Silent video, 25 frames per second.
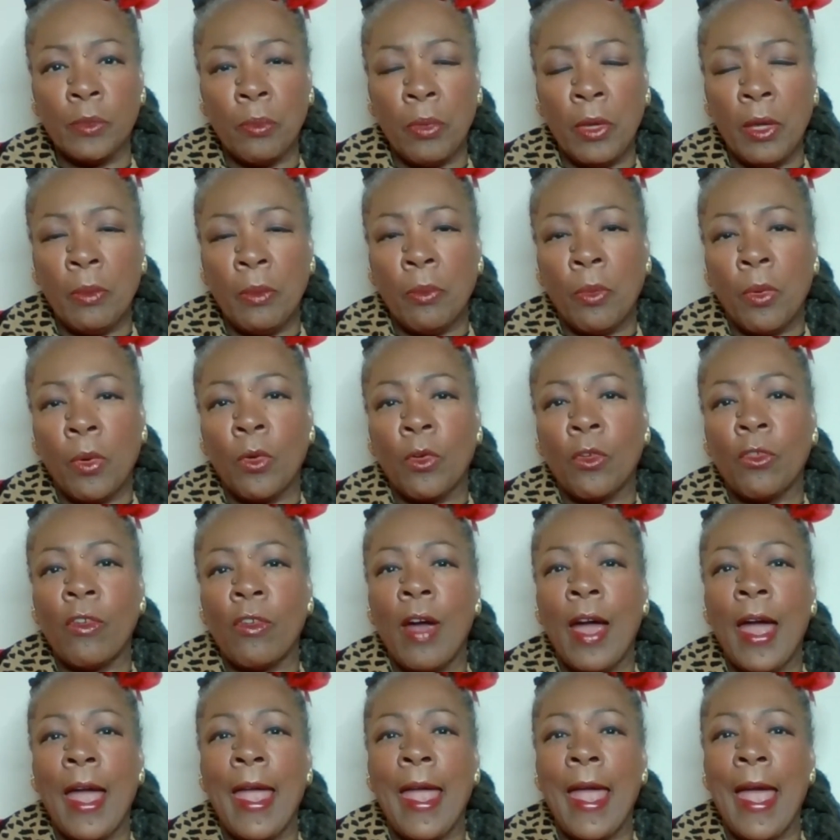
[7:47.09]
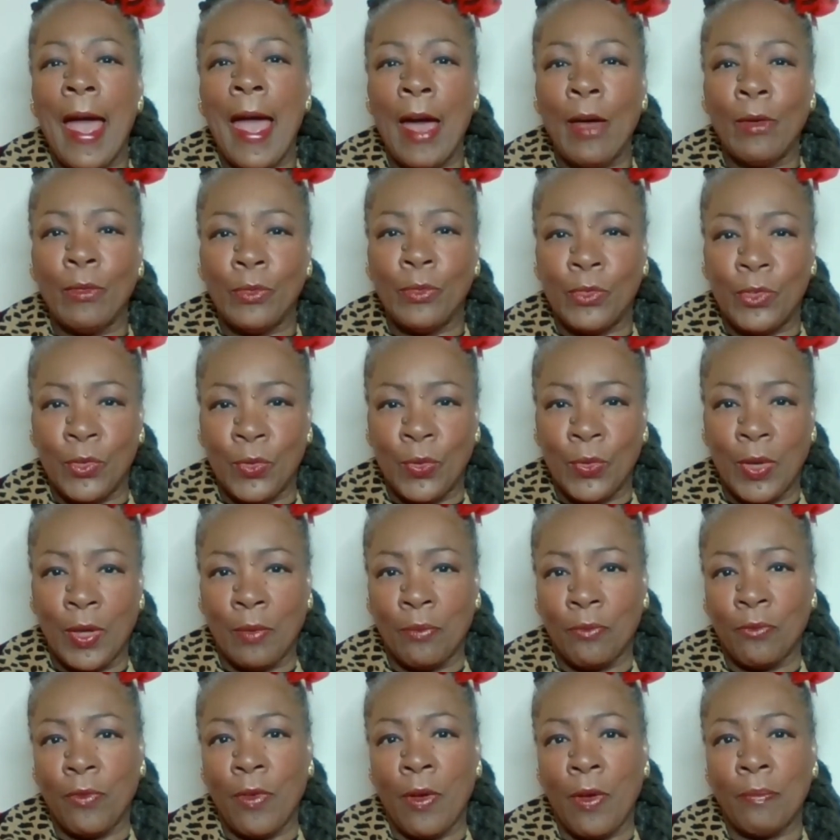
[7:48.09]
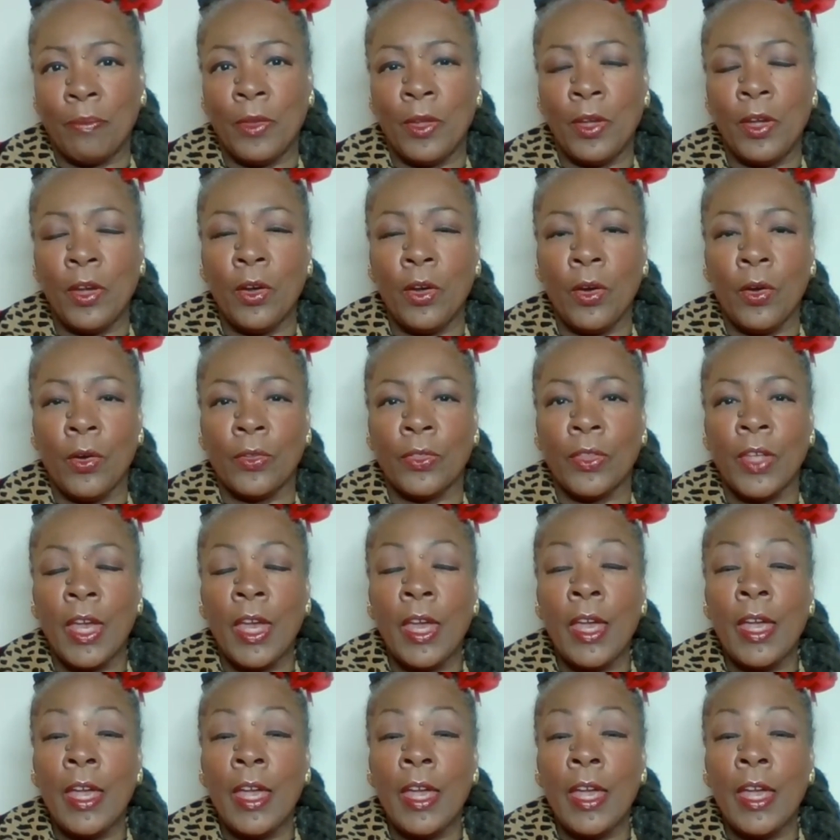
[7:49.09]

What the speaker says: people cry out to him from the earth.